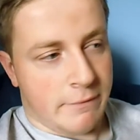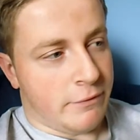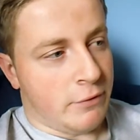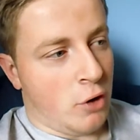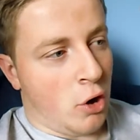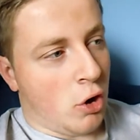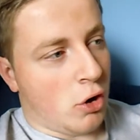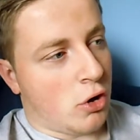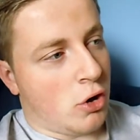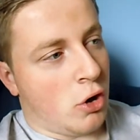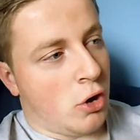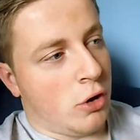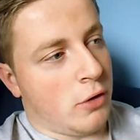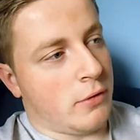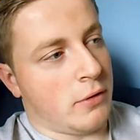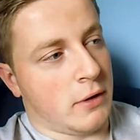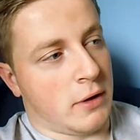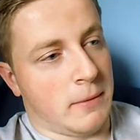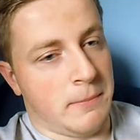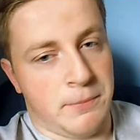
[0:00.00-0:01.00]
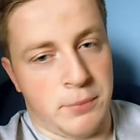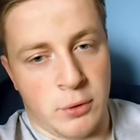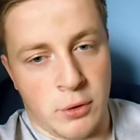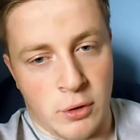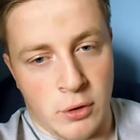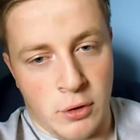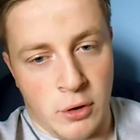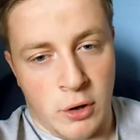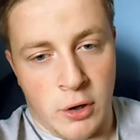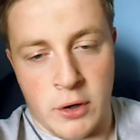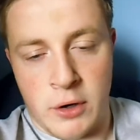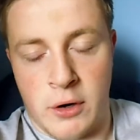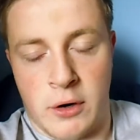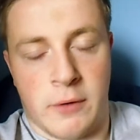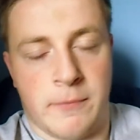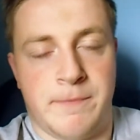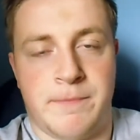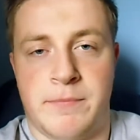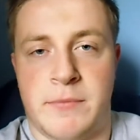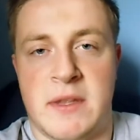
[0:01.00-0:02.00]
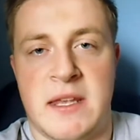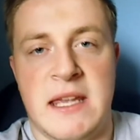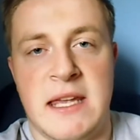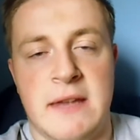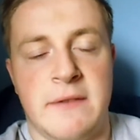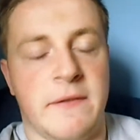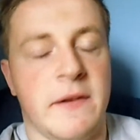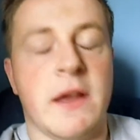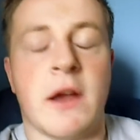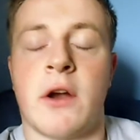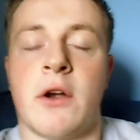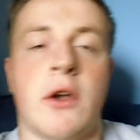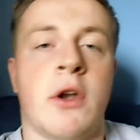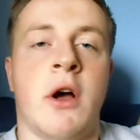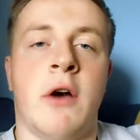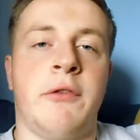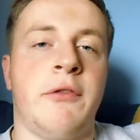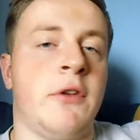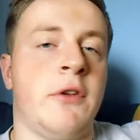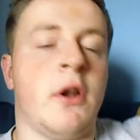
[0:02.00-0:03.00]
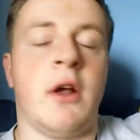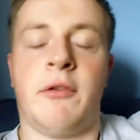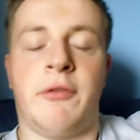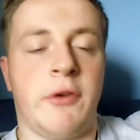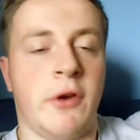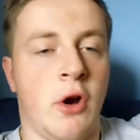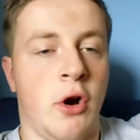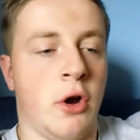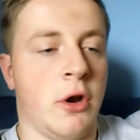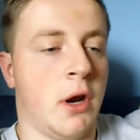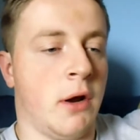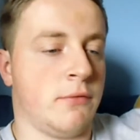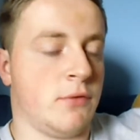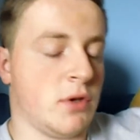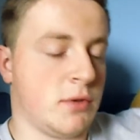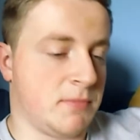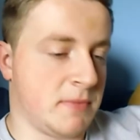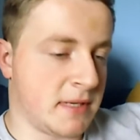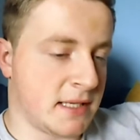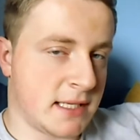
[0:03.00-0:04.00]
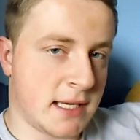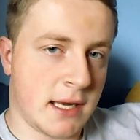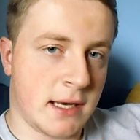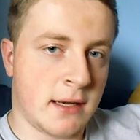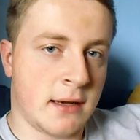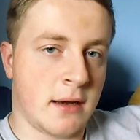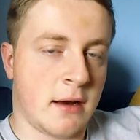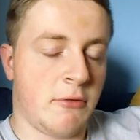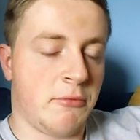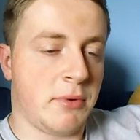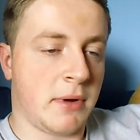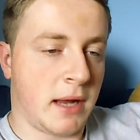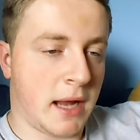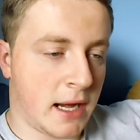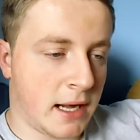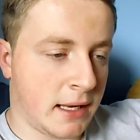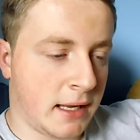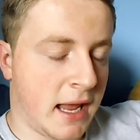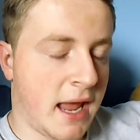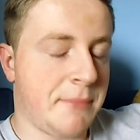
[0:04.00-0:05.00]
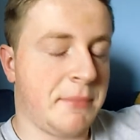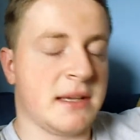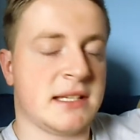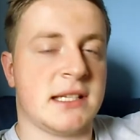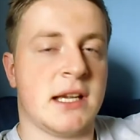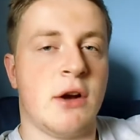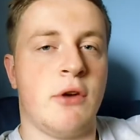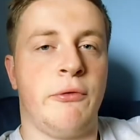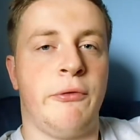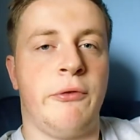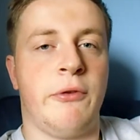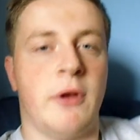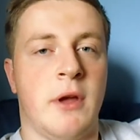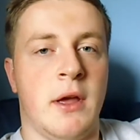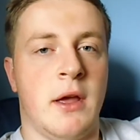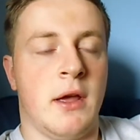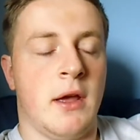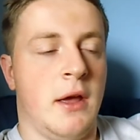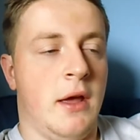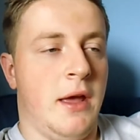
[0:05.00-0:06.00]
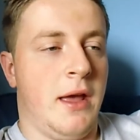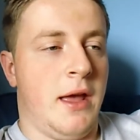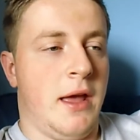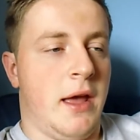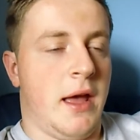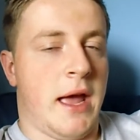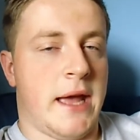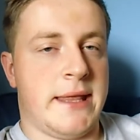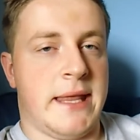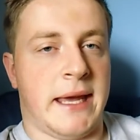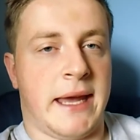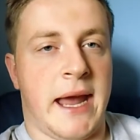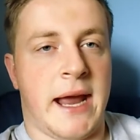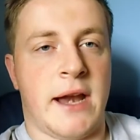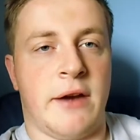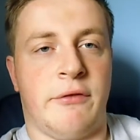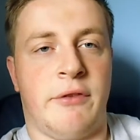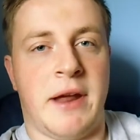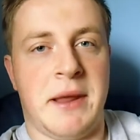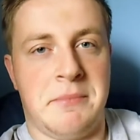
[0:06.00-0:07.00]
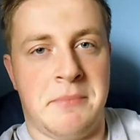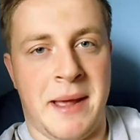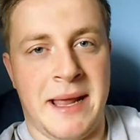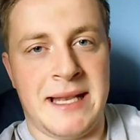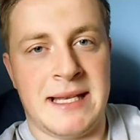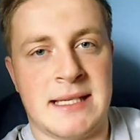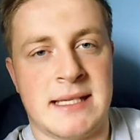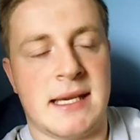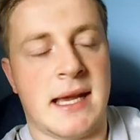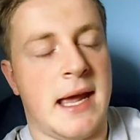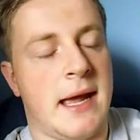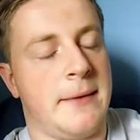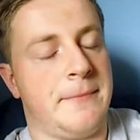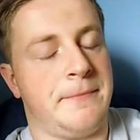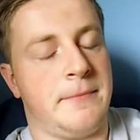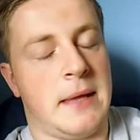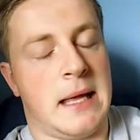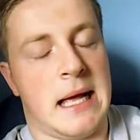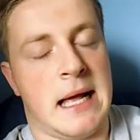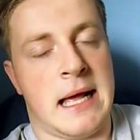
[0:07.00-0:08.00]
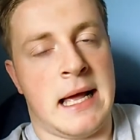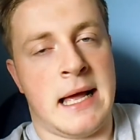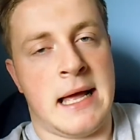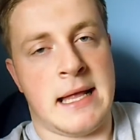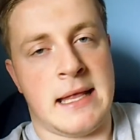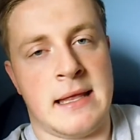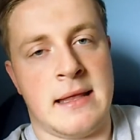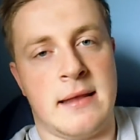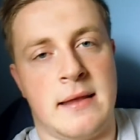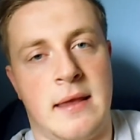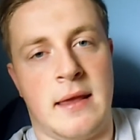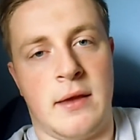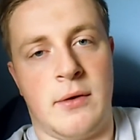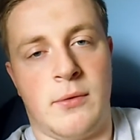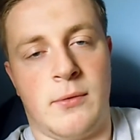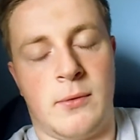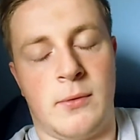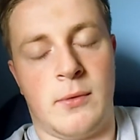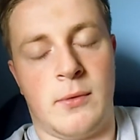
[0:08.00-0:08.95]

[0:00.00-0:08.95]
I've not got the computer on or TV or nothing on. I've just been sitting and I've been kind of getting myself in the kind of right mindset, and